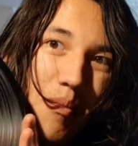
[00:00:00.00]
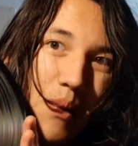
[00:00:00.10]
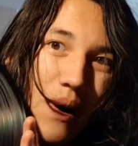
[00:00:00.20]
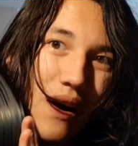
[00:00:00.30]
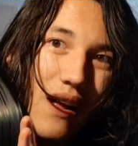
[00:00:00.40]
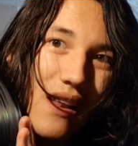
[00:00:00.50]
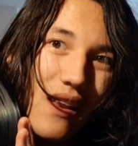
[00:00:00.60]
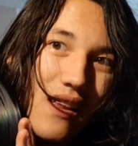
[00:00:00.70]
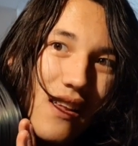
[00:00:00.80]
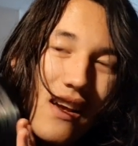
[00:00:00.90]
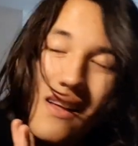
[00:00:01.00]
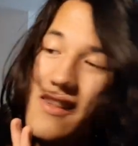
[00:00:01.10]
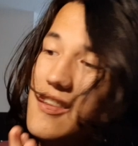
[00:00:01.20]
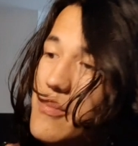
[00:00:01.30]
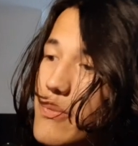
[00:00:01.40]
But yeah,
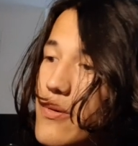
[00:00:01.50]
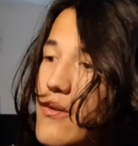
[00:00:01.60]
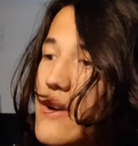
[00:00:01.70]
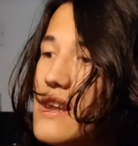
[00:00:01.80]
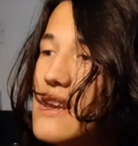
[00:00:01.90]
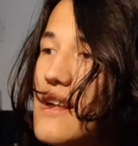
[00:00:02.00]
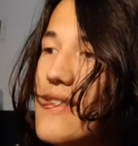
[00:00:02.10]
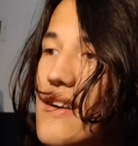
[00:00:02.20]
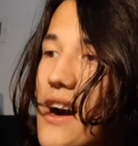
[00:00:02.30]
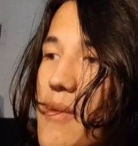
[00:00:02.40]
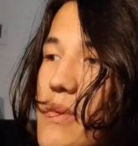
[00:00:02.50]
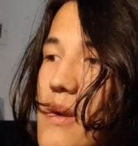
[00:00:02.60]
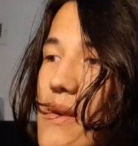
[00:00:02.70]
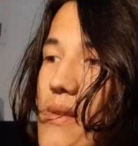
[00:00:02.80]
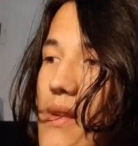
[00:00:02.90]
this is a pretty nice copy.